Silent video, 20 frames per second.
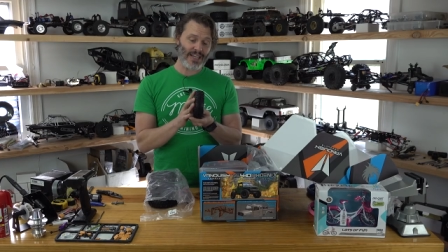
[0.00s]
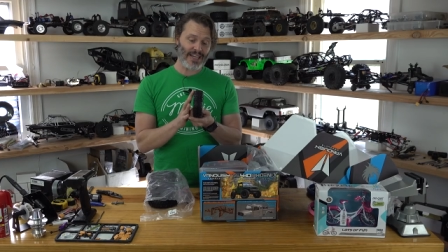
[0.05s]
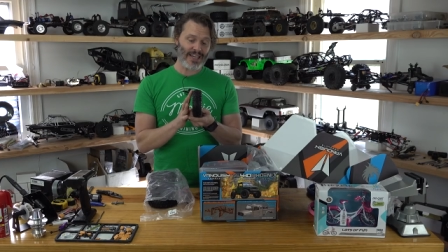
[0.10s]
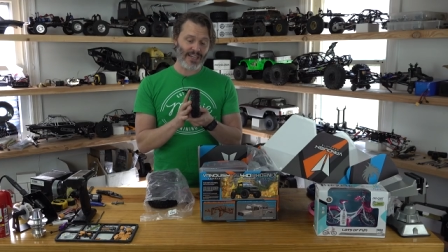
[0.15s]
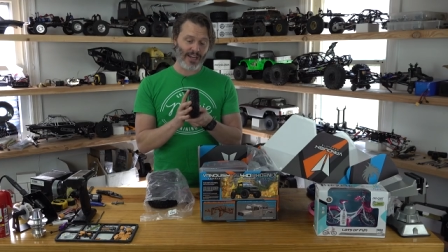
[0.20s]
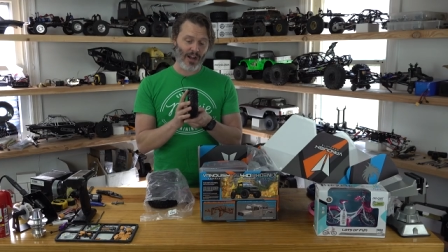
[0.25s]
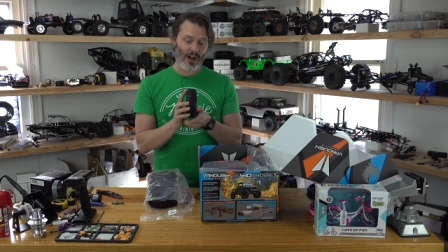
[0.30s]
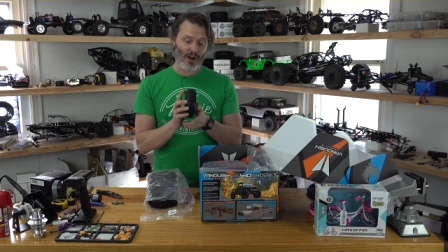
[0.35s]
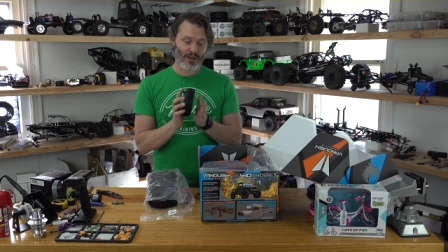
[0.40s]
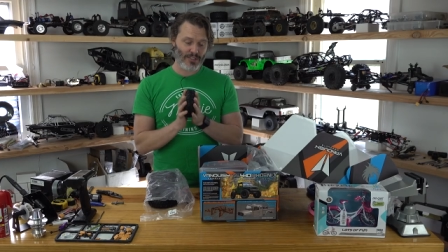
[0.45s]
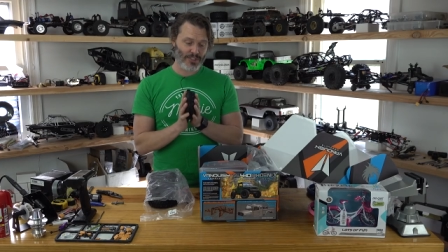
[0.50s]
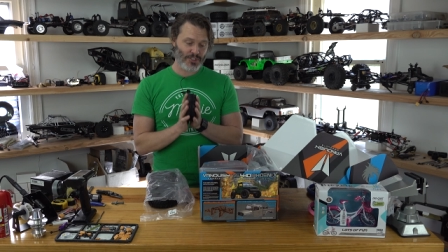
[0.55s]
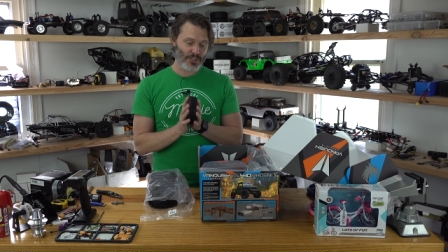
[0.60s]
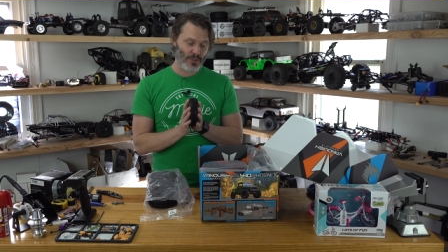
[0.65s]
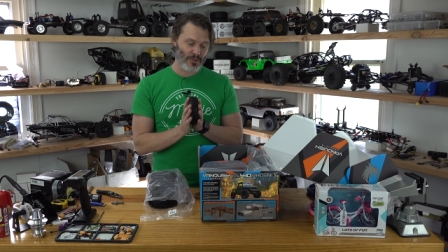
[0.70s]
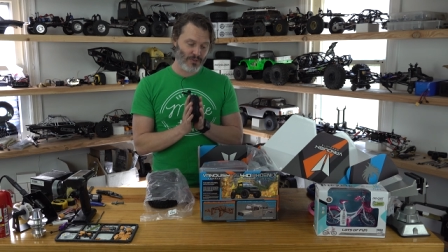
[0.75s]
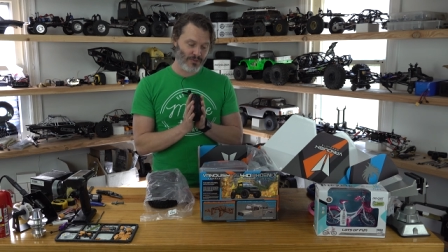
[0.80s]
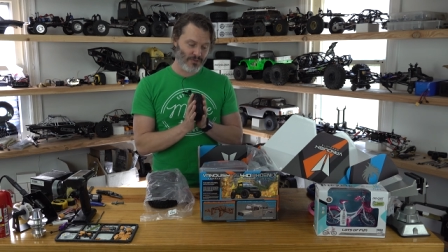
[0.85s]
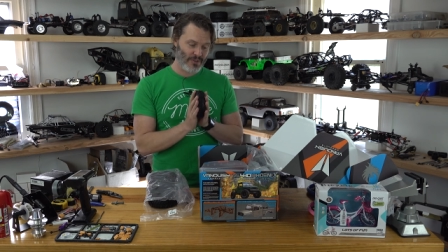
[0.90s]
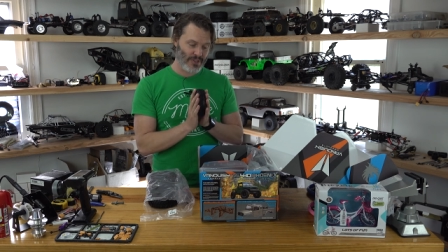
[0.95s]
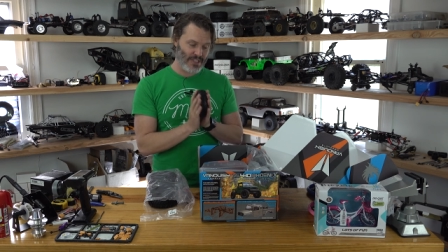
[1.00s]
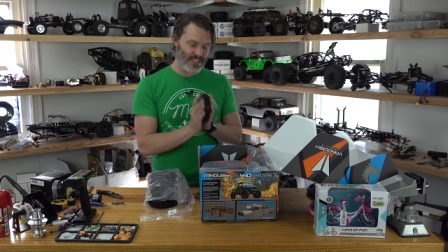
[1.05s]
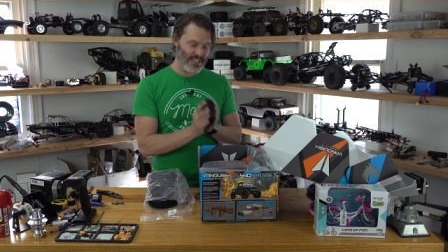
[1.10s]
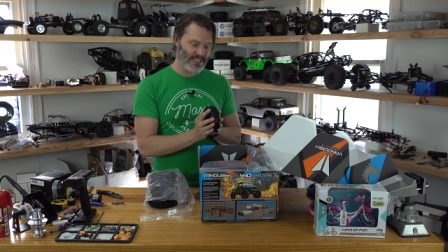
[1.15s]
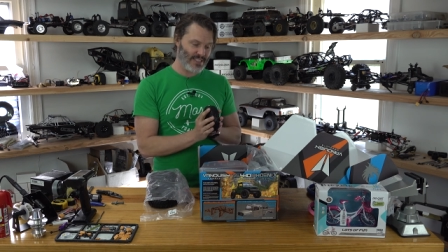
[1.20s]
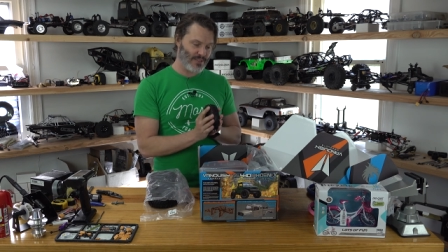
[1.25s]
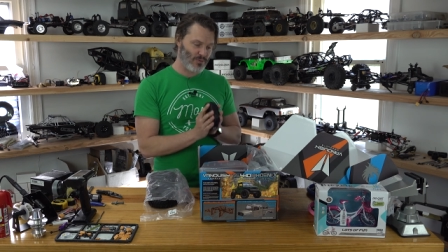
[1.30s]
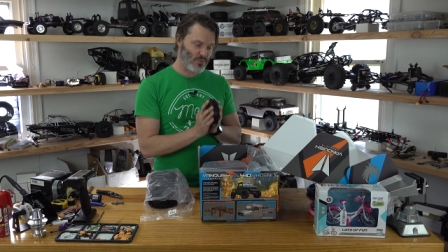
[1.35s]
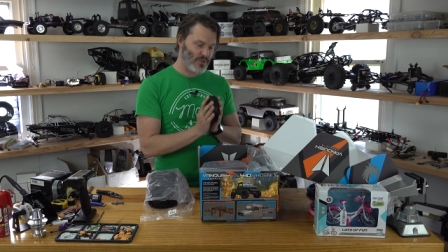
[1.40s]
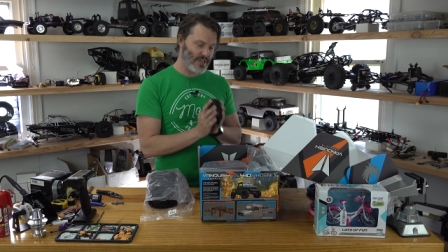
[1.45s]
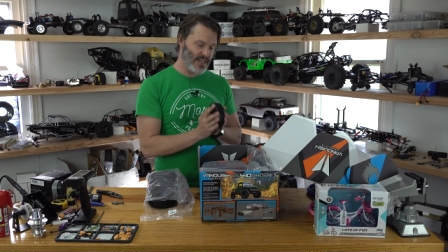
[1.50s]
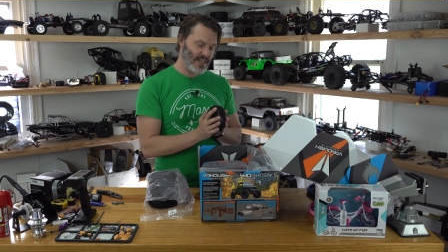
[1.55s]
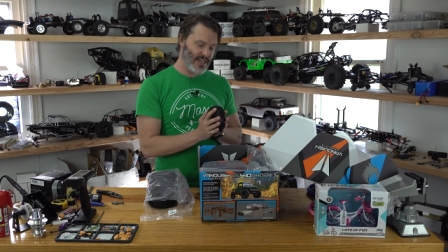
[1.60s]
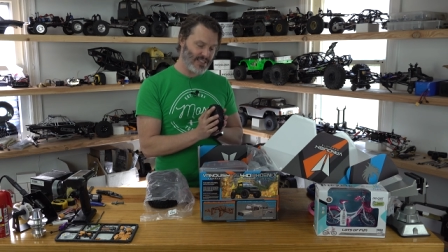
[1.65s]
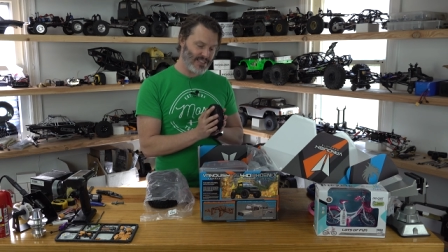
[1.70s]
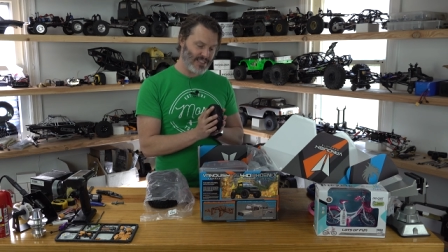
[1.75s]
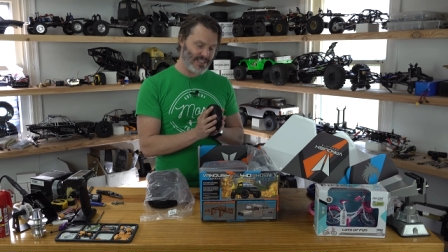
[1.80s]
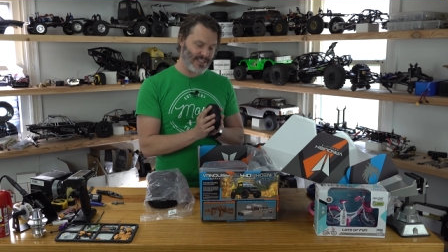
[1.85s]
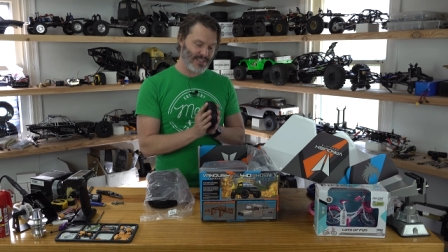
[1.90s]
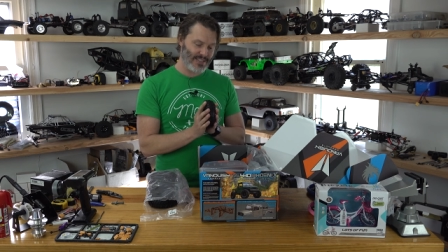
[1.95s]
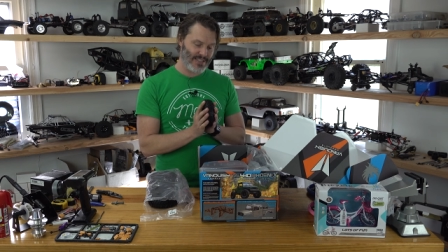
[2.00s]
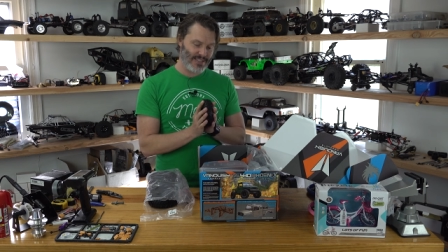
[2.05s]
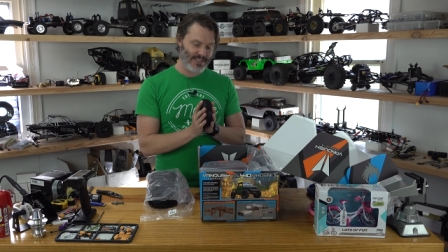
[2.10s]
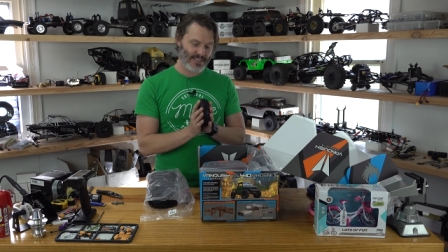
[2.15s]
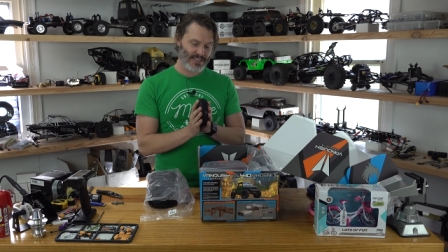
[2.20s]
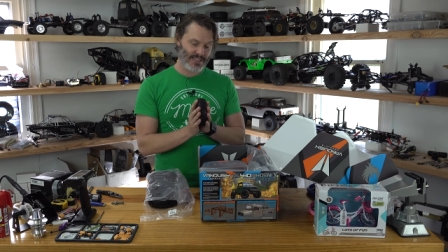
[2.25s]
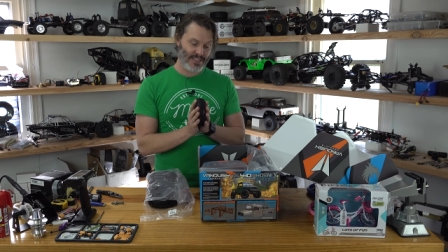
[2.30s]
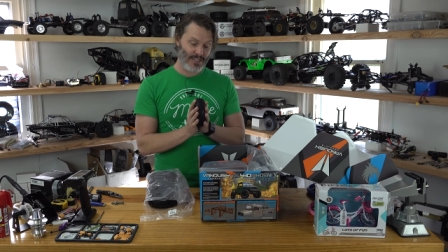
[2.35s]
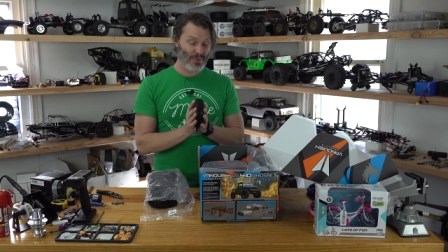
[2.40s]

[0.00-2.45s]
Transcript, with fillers: and it also for these rigs is